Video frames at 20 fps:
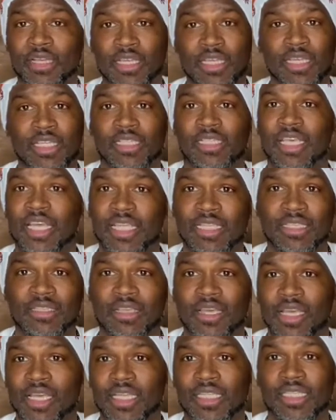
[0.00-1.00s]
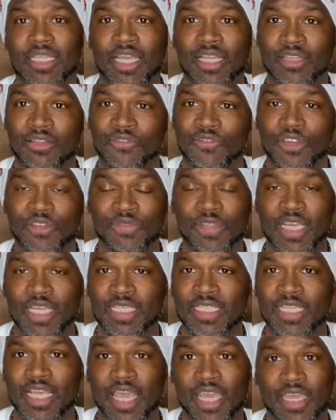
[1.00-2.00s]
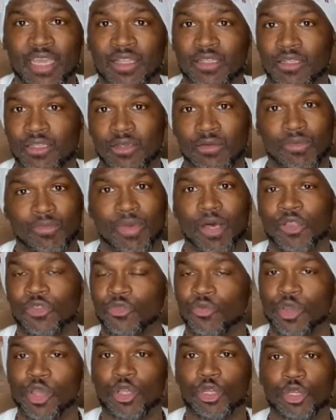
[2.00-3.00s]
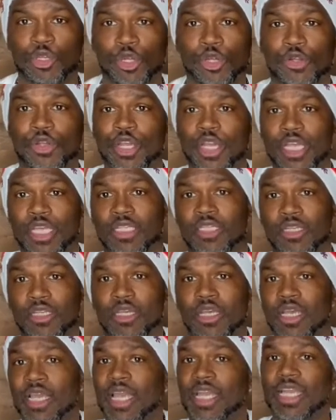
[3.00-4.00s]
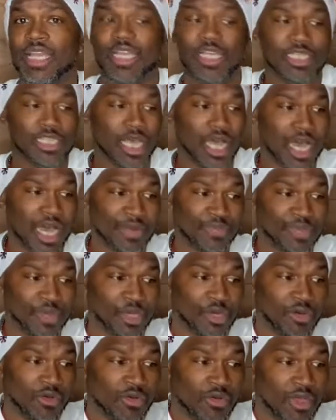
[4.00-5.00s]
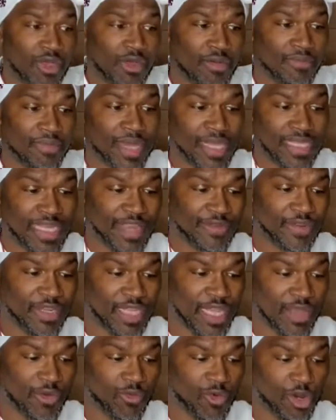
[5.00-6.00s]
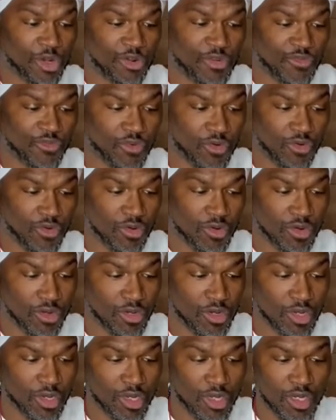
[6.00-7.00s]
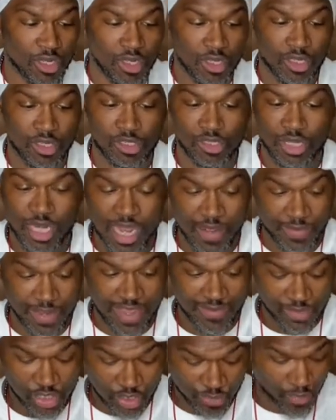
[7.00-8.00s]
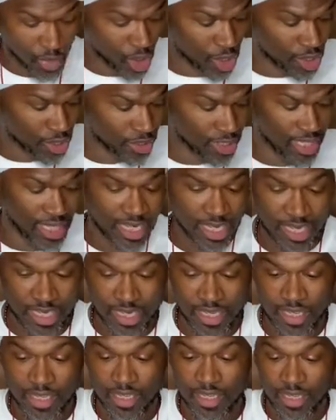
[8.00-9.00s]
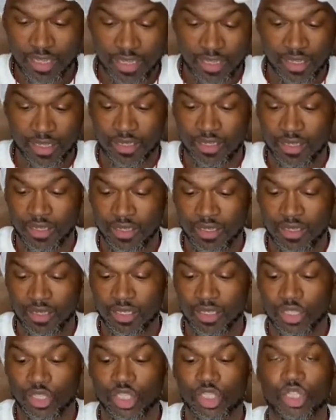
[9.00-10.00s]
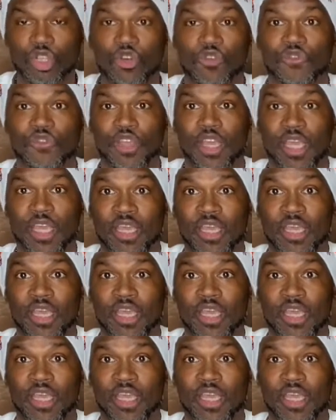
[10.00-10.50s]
10 to 15 seconds, about 300 degrees, and it is a hot peel. Makes everything wonderful. So now we have a sparkly snowflake